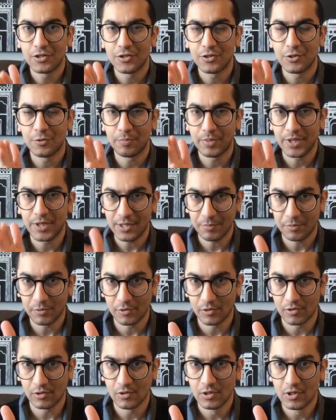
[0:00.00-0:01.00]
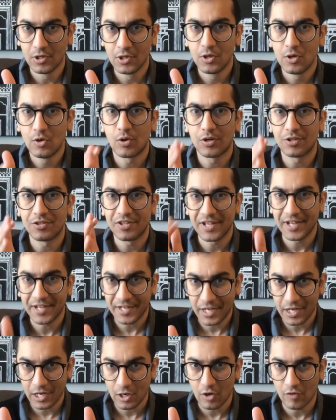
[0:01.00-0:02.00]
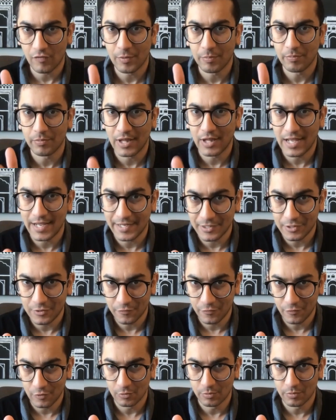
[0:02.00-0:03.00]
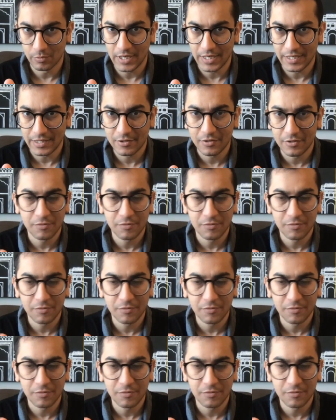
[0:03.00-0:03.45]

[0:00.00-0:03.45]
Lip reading: to people who are thinking of applying to Fulbright,